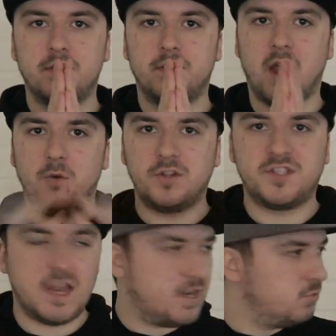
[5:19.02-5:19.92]
Now we're
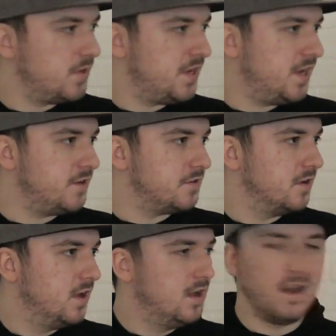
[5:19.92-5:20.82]
standing right
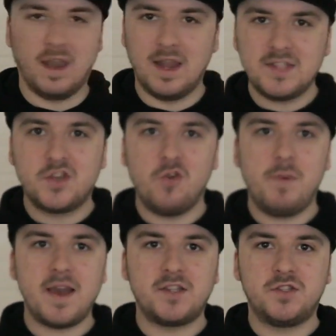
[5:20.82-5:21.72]
here. Let's go
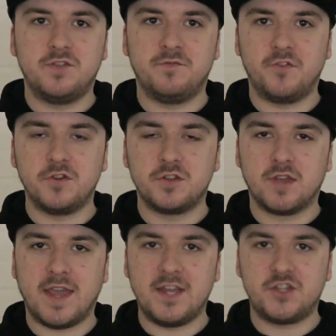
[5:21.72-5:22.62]
back to the first
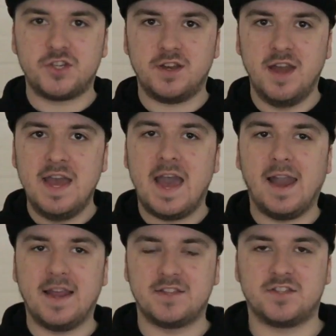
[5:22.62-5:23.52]
location
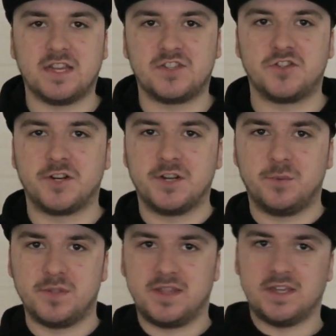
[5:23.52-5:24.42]
and let's get started
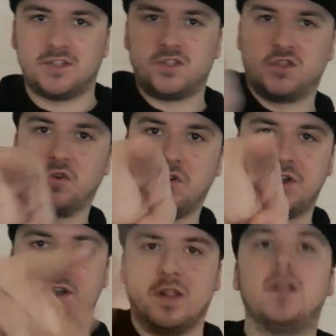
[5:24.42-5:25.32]
with this
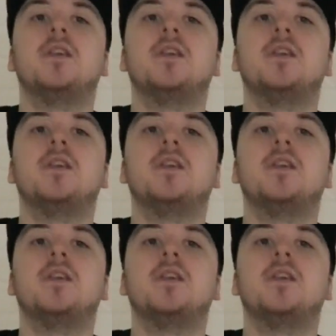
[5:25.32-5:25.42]
tutorial.